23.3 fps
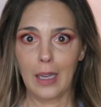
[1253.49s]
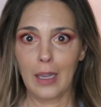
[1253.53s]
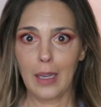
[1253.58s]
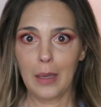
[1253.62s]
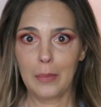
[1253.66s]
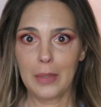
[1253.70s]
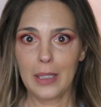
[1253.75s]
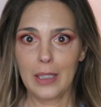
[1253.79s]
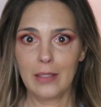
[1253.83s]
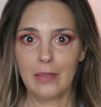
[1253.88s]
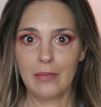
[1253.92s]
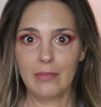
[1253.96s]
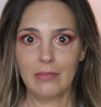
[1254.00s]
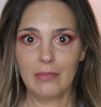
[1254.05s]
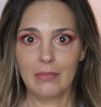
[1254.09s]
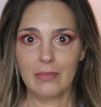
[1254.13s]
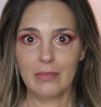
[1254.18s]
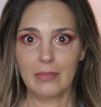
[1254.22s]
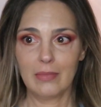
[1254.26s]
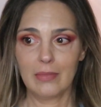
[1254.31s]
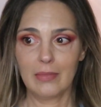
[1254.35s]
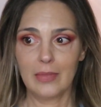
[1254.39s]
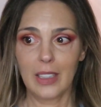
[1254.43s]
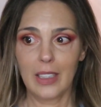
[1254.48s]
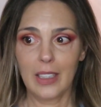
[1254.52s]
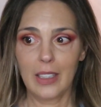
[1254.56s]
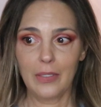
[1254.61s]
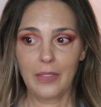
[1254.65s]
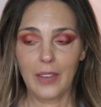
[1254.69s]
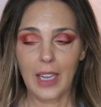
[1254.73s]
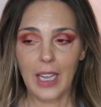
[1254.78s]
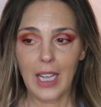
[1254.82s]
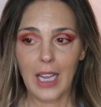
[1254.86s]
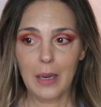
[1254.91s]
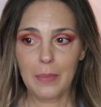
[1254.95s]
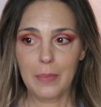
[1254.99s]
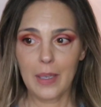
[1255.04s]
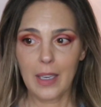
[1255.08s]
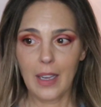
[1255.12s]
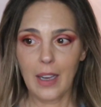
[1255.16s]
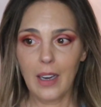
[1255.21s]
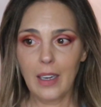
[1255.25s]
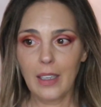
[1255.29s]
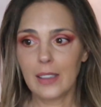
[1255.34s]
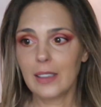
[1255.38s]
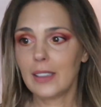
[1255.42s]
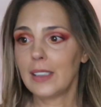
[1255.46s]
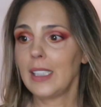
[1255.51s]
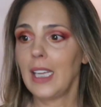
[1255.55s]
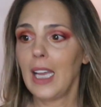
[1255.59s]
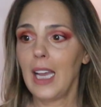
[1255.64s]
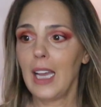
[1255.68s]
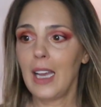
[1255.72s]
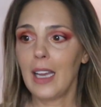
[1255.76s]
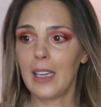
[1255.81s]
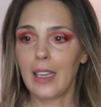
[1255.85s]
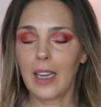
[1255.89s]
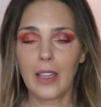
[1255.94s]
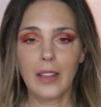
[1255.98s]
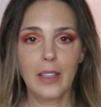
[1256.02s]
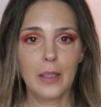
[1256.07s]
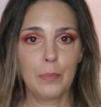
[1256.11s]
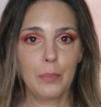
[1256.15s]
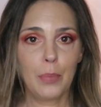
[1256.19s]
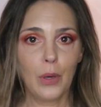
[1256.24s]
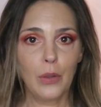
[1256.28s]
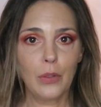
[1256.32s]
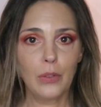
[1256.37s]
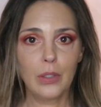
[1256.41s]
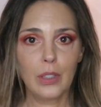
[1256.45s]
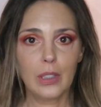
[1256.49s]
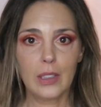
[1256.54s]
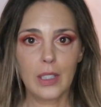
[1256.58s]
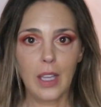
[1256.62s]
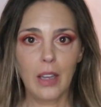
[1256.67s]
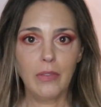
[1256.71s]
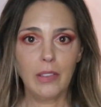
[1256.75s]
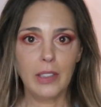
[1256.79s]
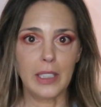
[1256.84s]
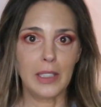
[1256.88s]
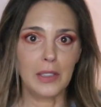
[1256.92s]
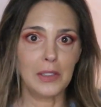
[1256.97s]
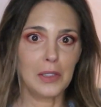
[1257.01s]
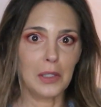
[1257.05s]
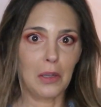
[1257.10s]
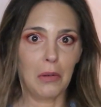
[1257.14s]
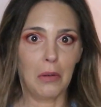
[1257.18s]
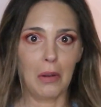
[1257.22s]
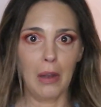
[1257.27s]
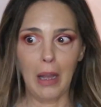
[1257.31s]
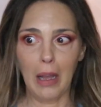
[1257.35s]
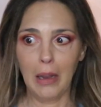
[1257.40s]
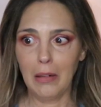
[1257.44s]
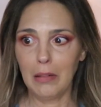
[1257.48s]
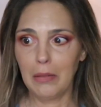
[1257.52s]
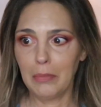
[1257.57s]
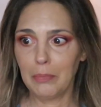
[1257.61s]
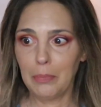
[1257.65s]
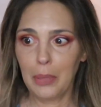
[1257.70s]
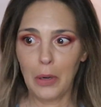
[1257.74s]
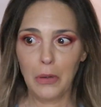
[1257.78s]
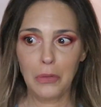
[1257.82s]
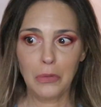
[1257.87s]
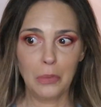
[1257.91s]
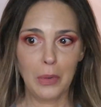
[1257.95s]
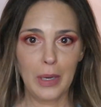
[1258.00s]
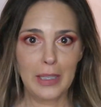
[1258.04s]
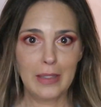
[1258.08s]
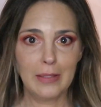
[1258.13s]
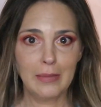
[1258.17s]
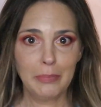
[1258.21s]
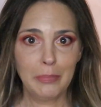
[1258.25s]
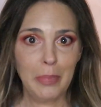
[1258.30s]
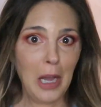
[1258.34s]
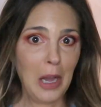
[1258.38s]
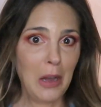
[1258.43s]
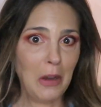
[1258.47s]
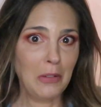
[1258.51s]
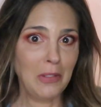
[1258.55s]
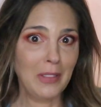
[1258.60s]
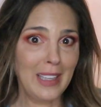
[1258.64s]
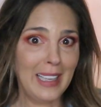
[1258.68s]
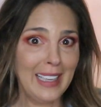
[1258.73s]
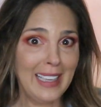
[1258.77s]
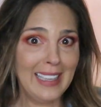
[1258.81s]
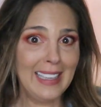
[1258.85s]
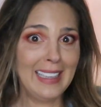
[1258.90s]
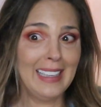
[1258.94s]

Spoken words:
I mean, if I gotta be honest, yeah, I think both look lovely. So both win. Both.